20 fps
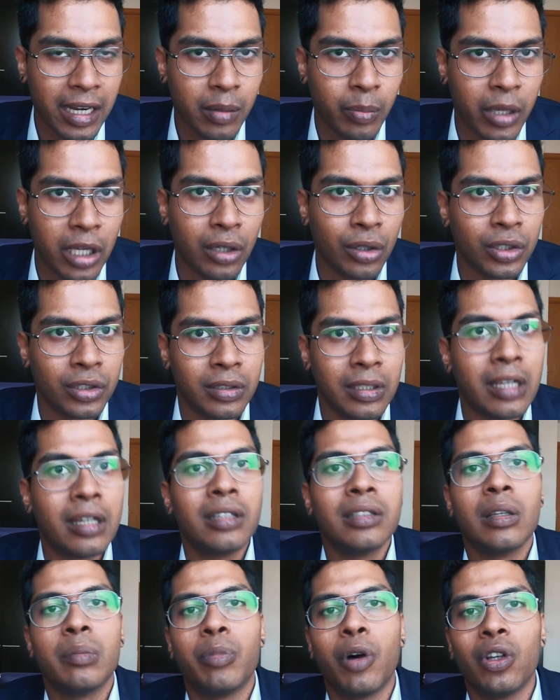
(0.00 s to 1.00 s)
it, because there
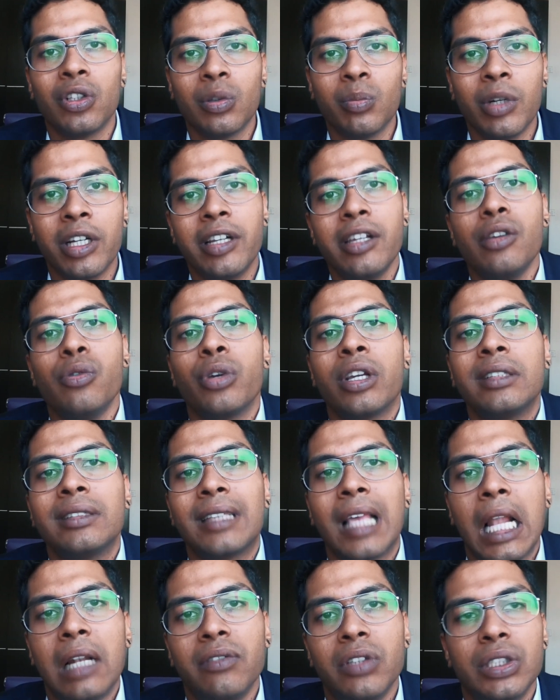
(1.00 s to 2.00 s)
is a possibility you can
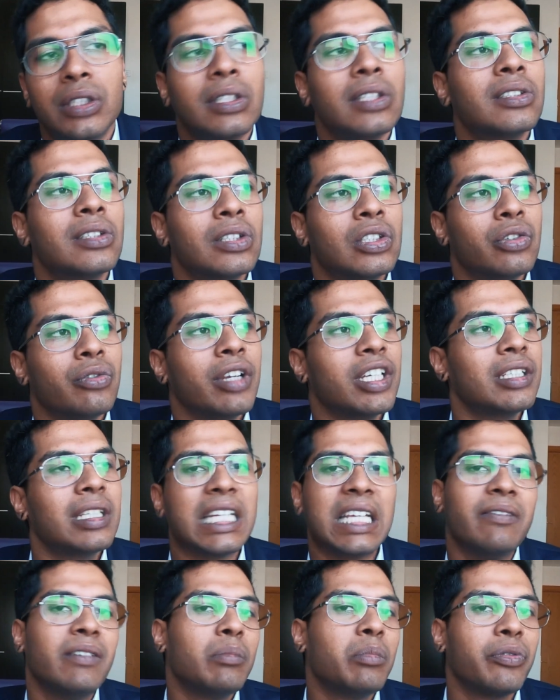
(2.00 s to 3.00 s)
salvage the situation
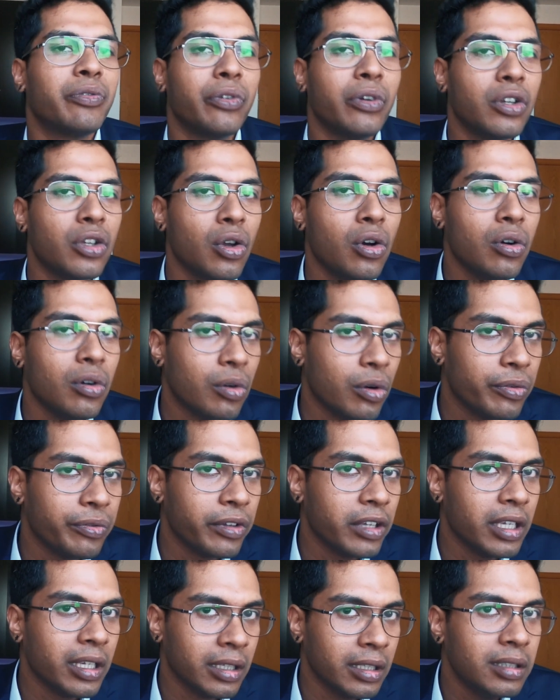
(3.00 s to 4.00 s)
even before your
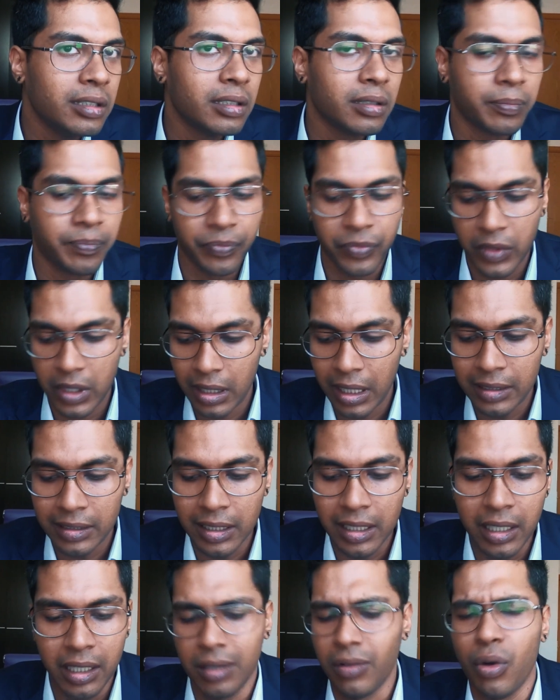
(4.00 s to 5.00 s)
OFI is, let's
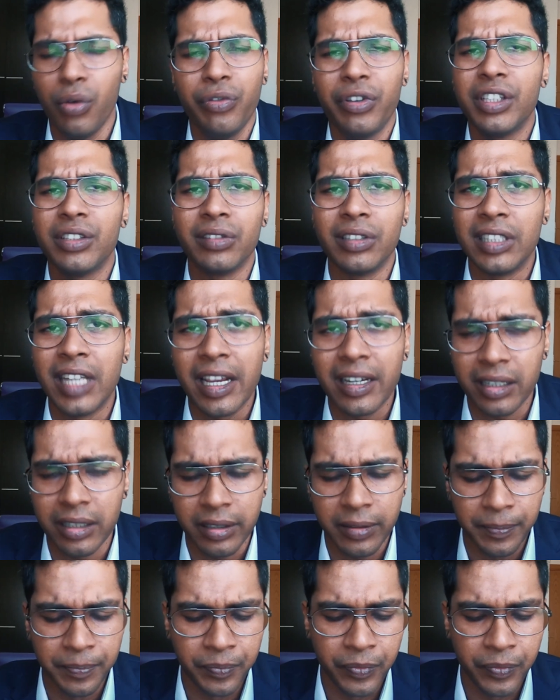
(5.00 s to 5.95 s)
say, OFI is rejected.